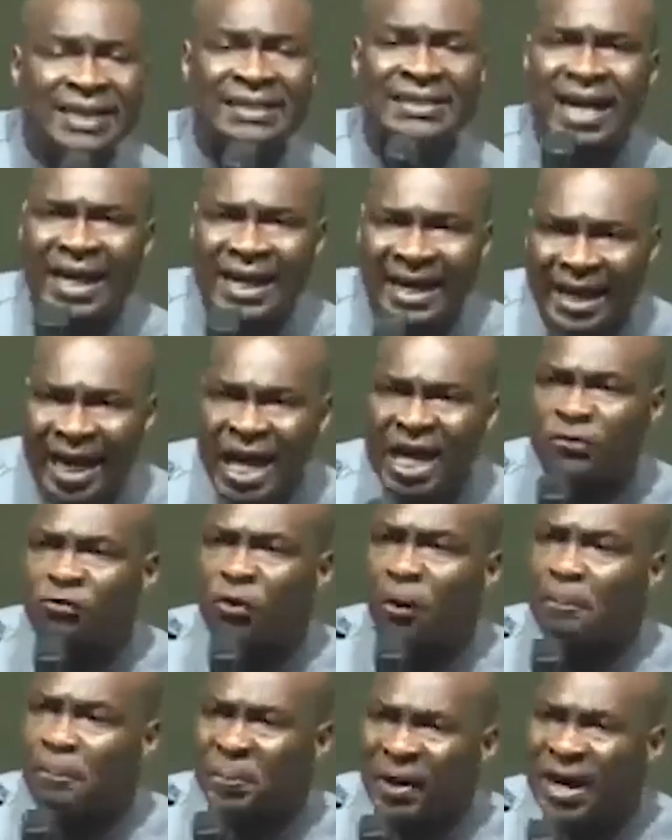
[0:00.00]
is a grace
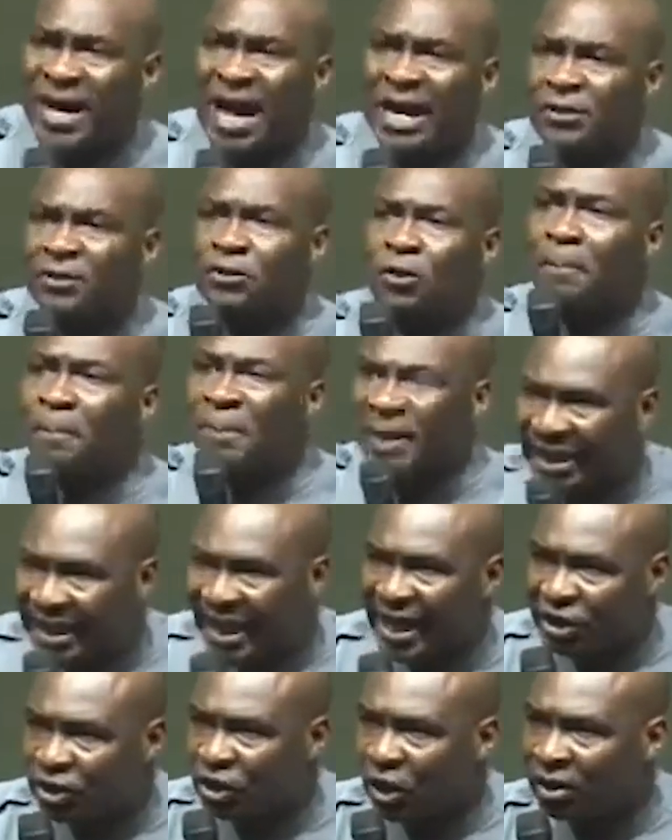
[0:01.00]
for prayer and
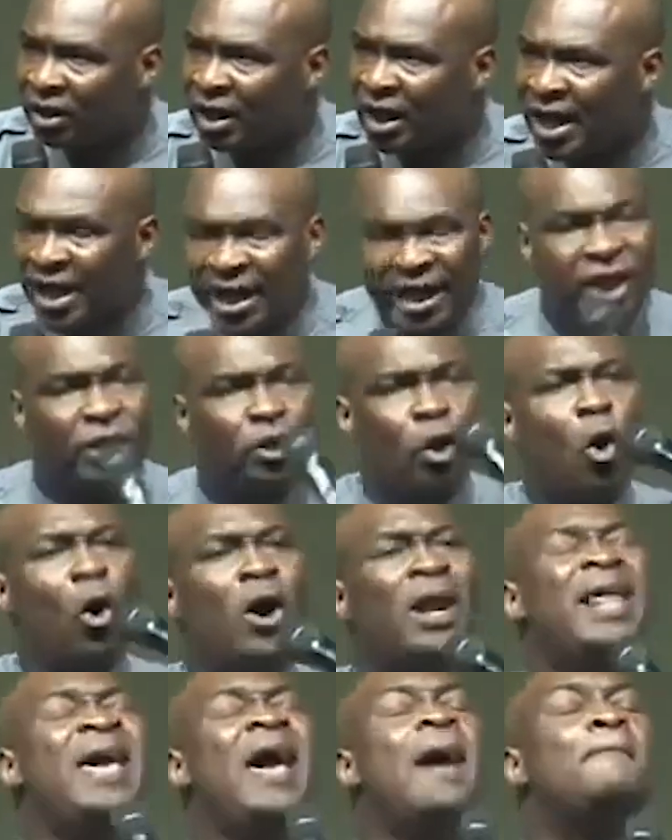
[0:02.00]
supplication. It
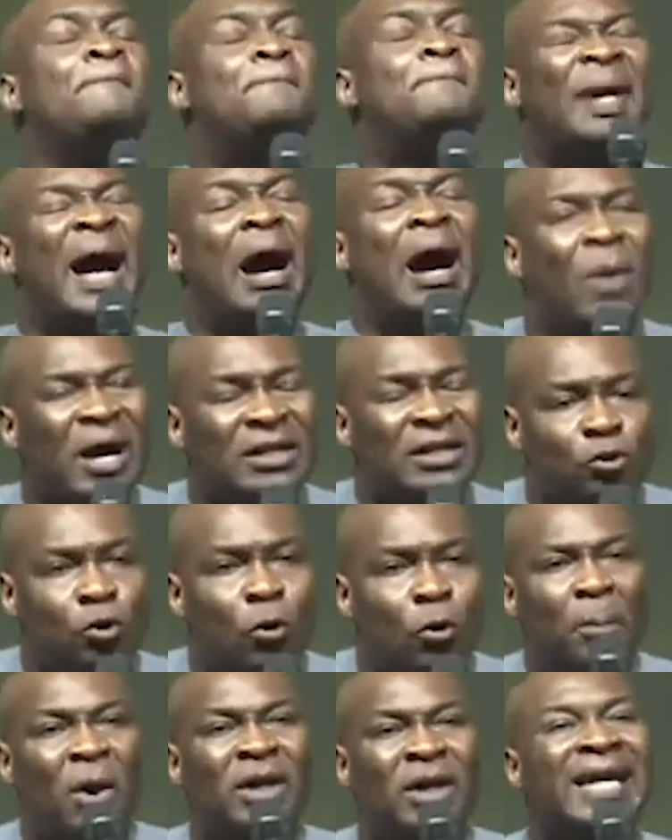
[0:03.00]
only empowers
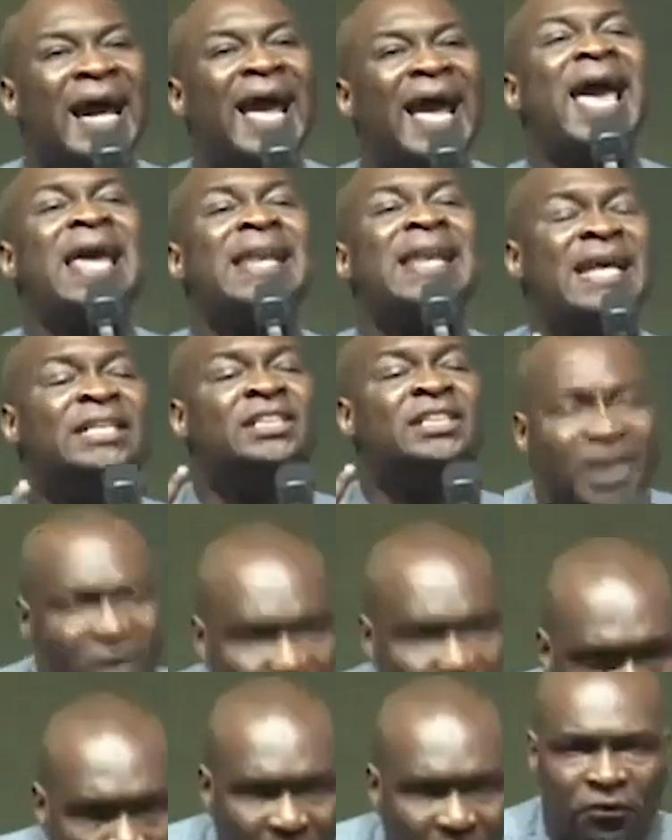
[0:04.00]
you, but the energy
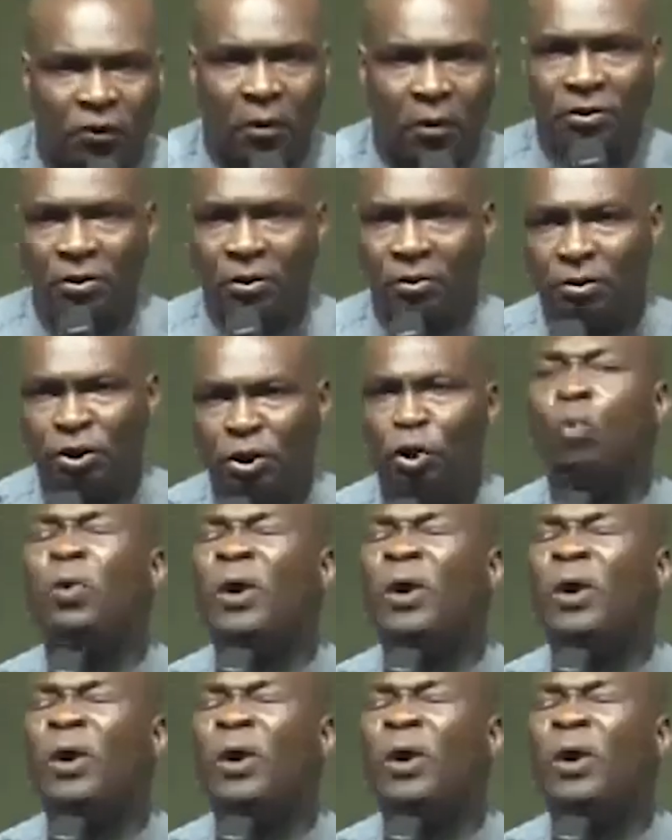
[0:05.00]
comes from you. You